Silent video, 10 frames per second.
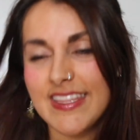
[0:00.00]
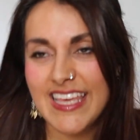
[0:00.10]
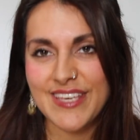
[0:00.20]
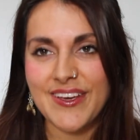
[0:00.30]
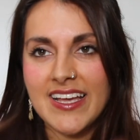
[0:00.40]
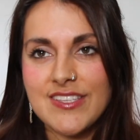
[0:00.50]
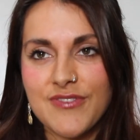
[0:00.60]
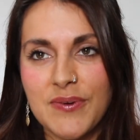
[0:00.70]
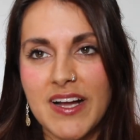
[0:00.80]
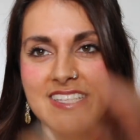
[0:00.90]
Thank you guys
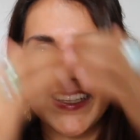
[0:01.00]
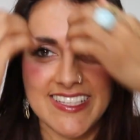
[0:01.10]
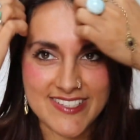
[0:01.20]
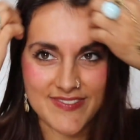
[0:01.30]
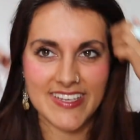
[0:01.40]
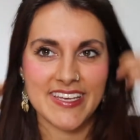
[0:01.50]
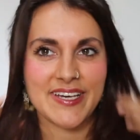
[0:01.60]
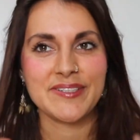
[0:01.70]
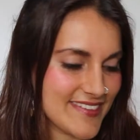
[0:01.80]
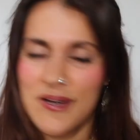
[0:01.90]
for watching this
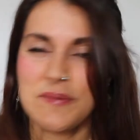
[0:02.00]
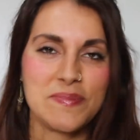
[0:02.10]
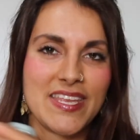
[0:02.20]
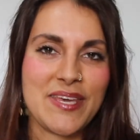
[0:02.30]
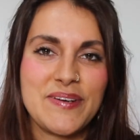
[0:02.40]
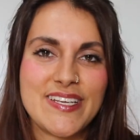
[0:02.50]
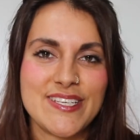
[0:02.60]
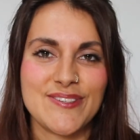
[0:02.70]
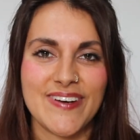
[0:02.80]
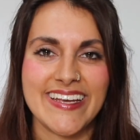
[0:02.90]
video. Hope that you
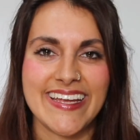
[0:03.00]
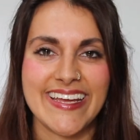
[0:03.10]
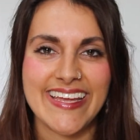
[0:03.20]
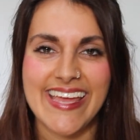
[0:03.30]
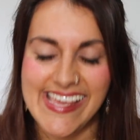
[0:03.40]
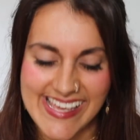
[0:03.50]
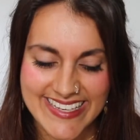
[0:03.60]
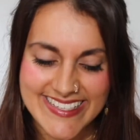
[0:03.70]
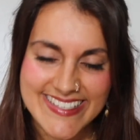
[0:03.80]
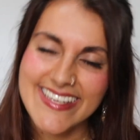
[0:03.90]
enjoyed it,
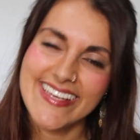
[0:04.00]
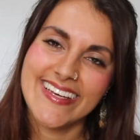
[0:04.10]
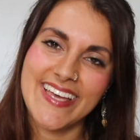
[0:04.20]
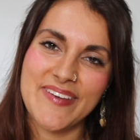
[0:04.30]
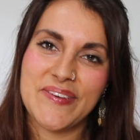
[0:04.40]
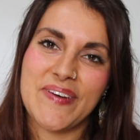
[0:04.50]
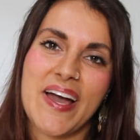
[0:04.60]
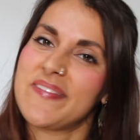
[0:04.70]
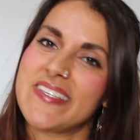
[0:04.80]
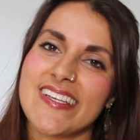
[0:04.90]
and if you
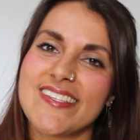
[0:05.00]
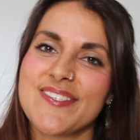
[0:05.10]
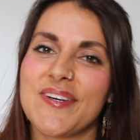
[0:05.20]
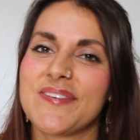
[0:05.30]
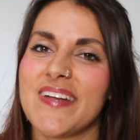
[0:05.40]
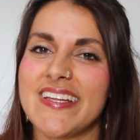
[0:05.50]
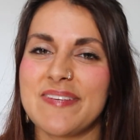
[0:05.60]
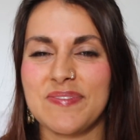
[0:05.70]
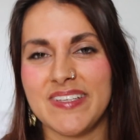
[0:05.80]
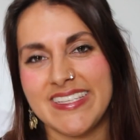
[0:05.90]
haven't done so already,
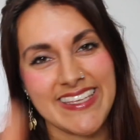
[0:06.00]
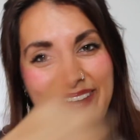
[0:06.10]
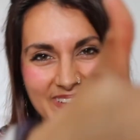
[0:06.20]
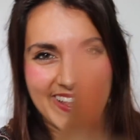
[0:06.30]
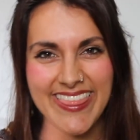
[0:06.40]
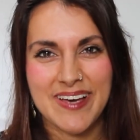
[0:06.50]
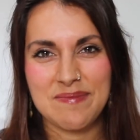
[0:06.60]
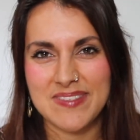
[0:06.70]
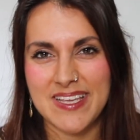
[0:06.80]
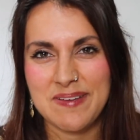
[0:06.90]
please give it a
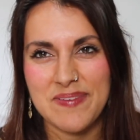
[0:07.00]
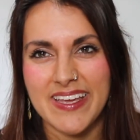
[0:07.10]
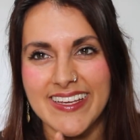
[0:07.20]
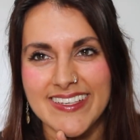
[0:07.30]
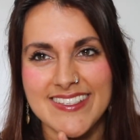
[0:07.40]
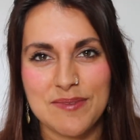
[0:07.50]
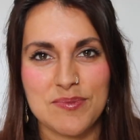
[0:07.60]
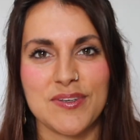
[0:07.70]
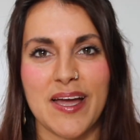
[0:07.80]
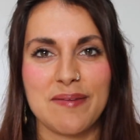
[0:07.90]
thumbs up and
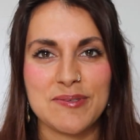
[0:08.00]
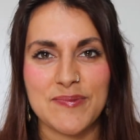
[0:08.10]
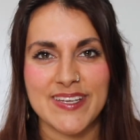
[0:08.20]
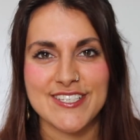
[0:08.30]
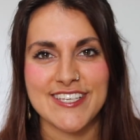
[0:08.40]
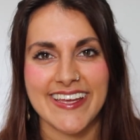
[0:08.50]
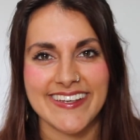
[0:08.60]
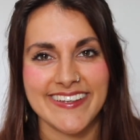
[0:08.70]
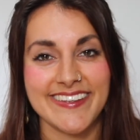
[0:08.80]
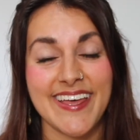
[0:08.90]
subscribe to my
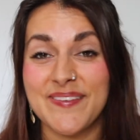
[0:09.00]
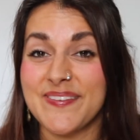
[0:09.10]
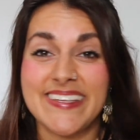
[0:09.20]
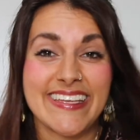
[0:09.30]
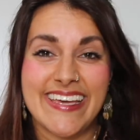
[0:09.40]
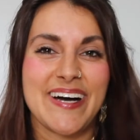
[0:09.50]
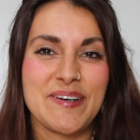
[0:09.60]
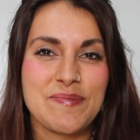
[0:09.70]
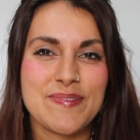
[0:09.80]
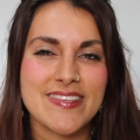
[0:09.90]
channel. That really
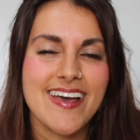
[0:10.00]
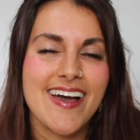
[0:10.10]
helps